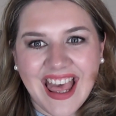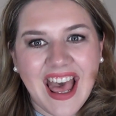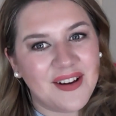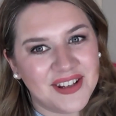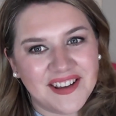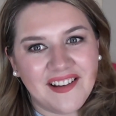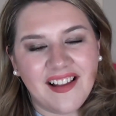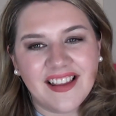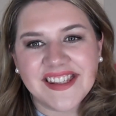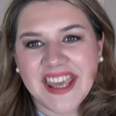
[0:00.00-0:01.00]
Howdy
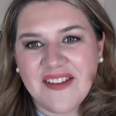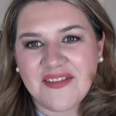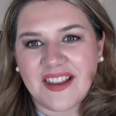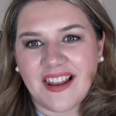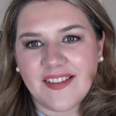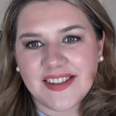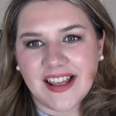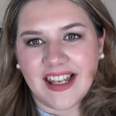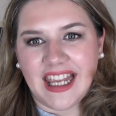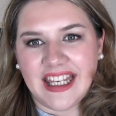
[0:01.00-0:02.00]
y'all, it's Kate from The
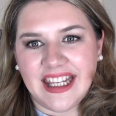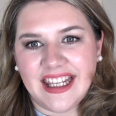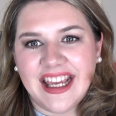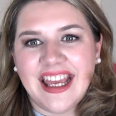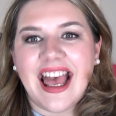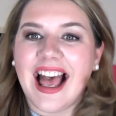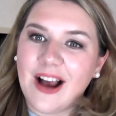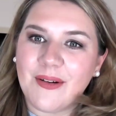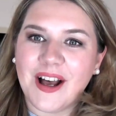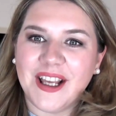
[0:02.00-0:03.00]
Lifestyle Lady.
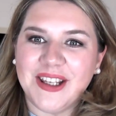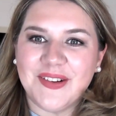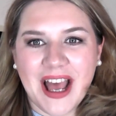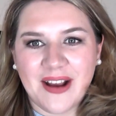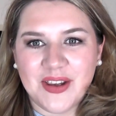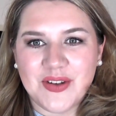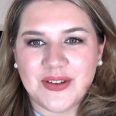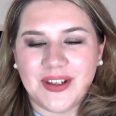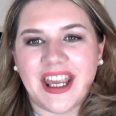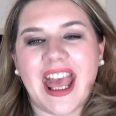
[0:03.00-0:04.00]
How are you? How are you
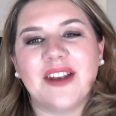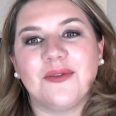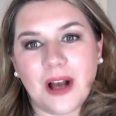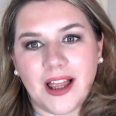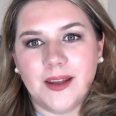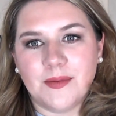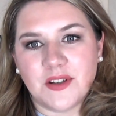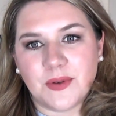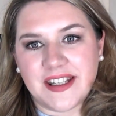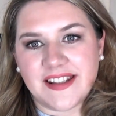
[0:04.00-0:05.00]
doing? And welcome to
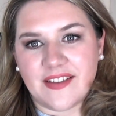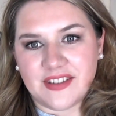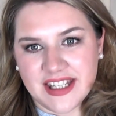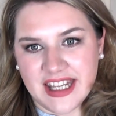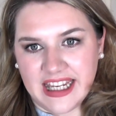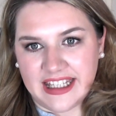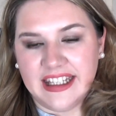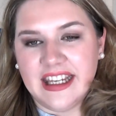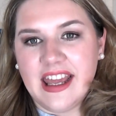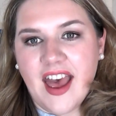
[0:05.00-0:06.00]
2017.
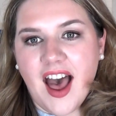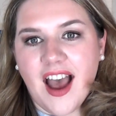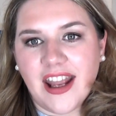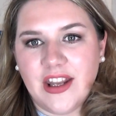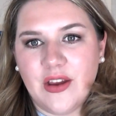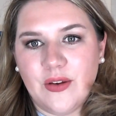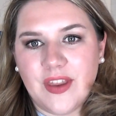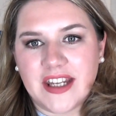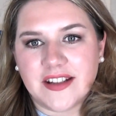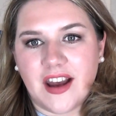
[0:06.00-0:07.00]
I know
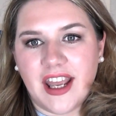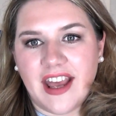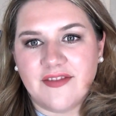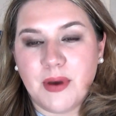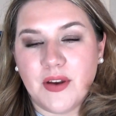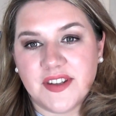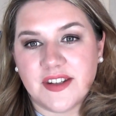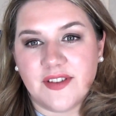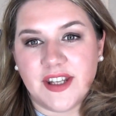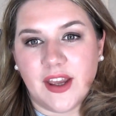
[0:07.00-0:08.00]
that I have posted
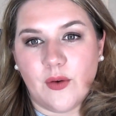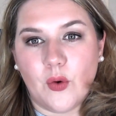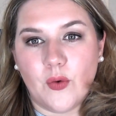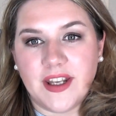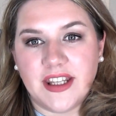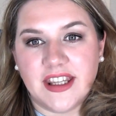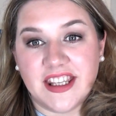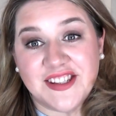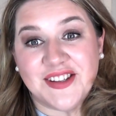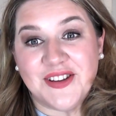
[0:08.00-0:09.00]
a video already
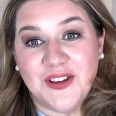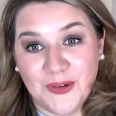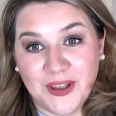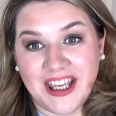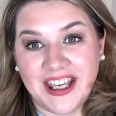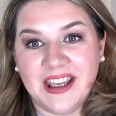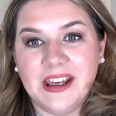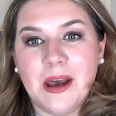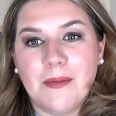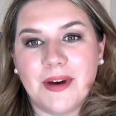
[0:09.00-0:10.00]
this new year,
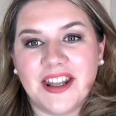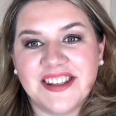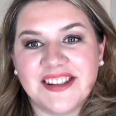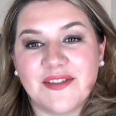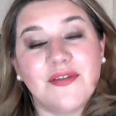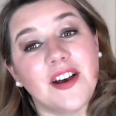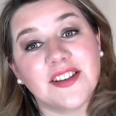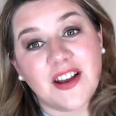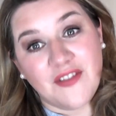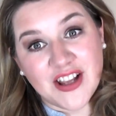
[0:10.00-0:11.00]
but this is the
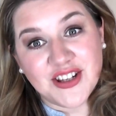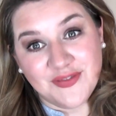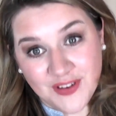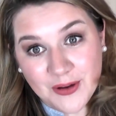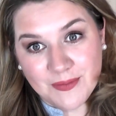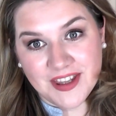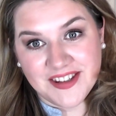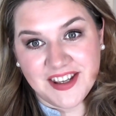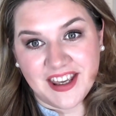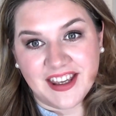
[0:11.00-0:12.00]
first I've actually filmed
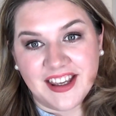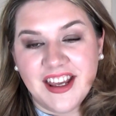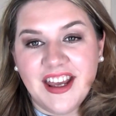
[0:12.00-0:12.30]
this year.